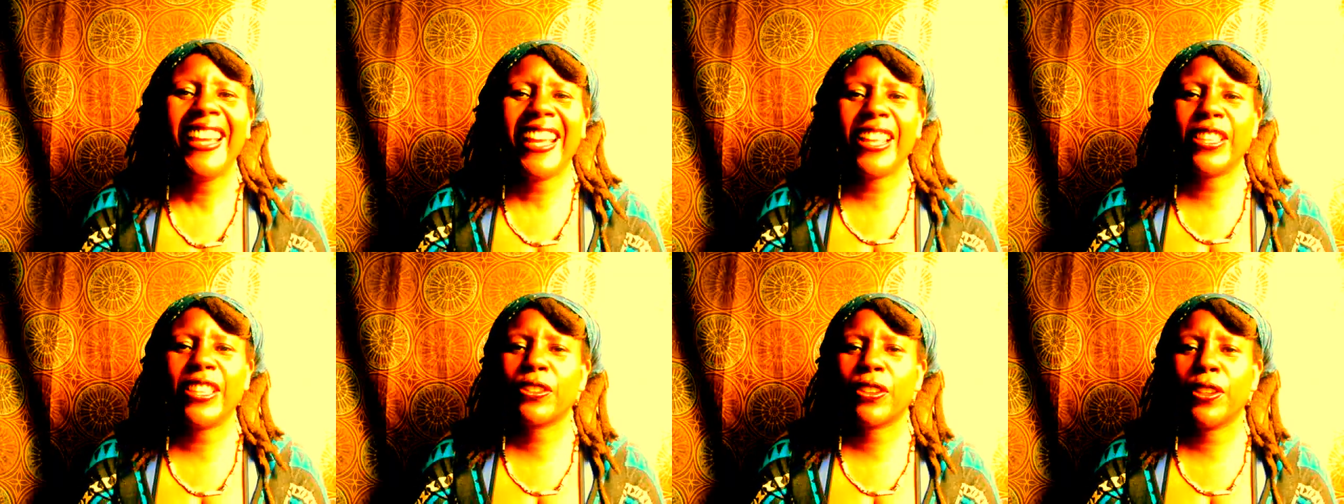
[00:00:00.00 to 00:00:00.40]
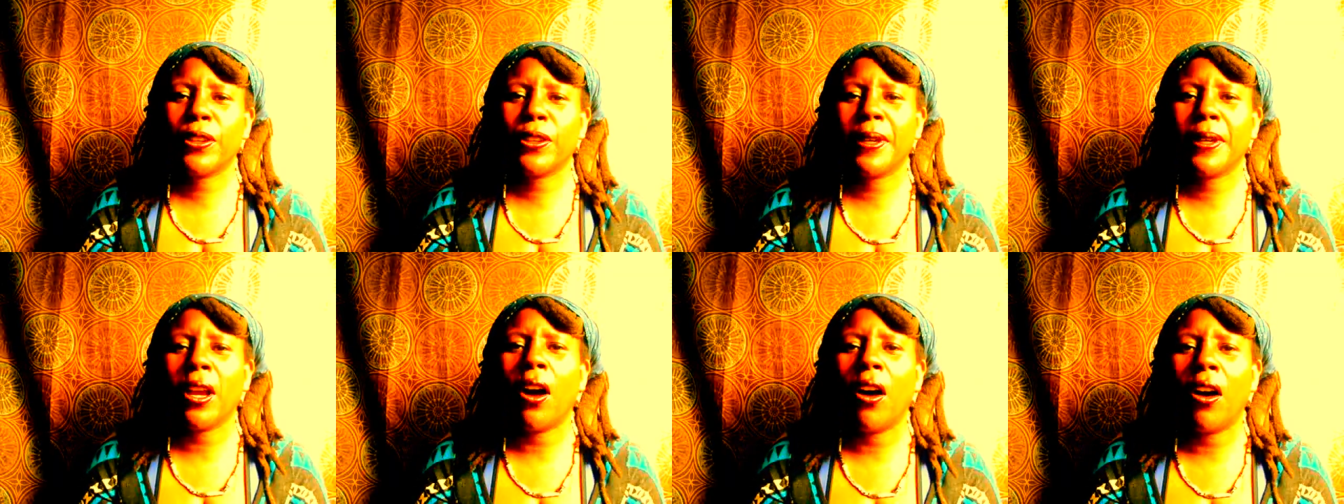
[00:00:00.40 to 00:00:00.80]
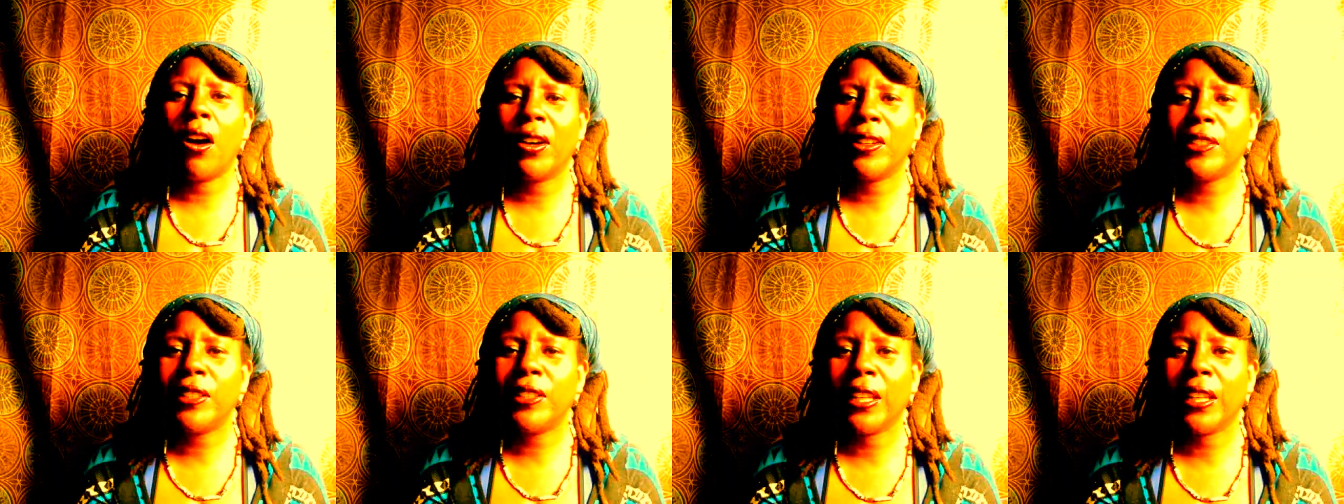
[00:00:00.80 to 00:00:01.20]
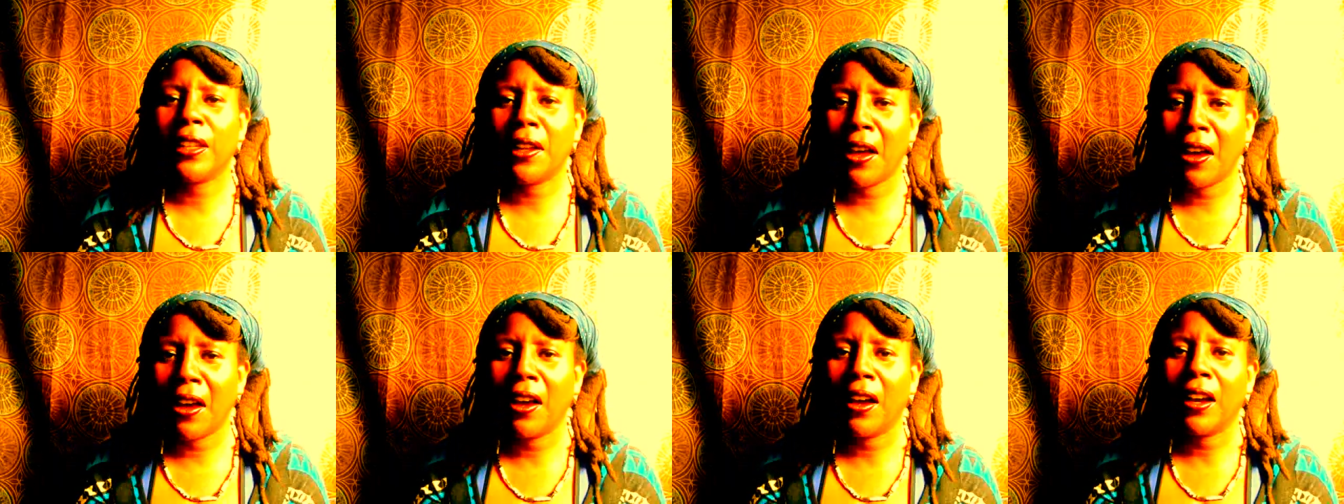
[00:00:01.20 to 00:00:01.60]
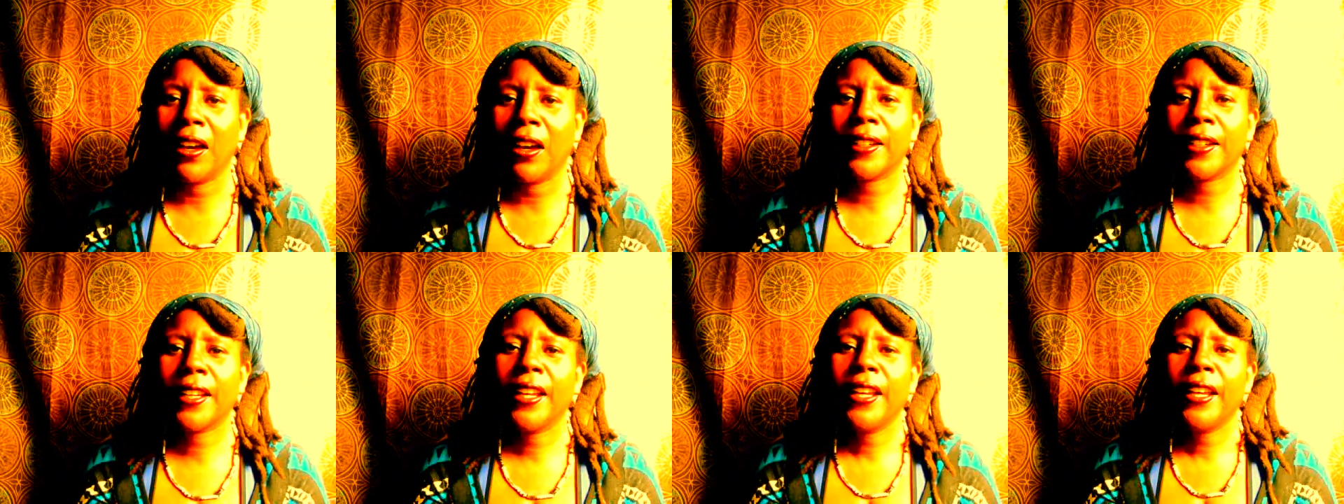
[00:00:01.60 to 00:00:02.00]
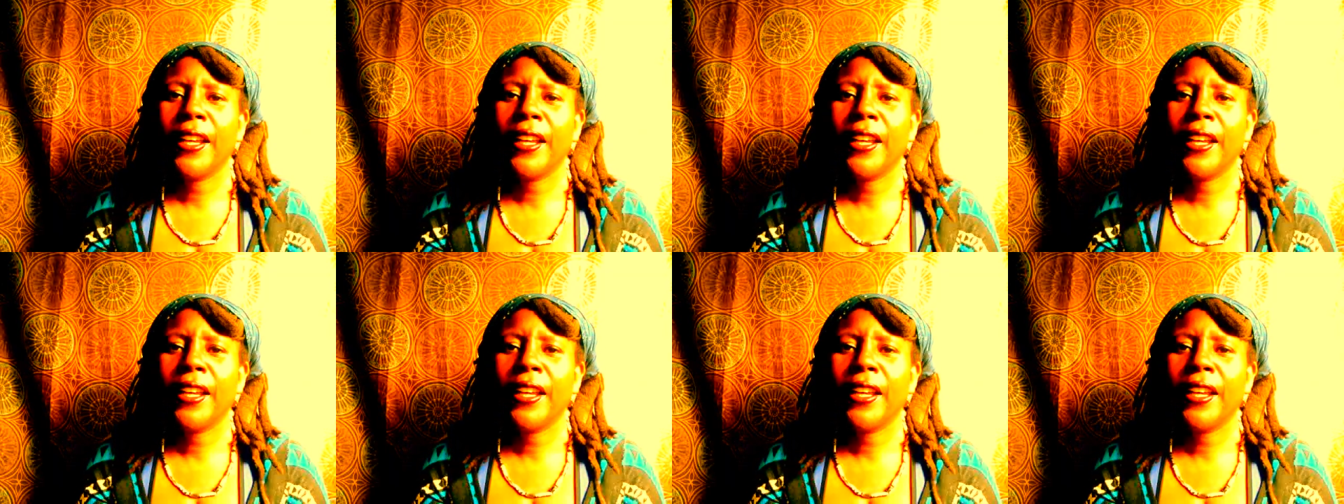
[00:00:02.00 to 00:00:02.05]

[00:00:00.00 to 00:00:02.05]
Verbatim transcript: It's going to be all day long.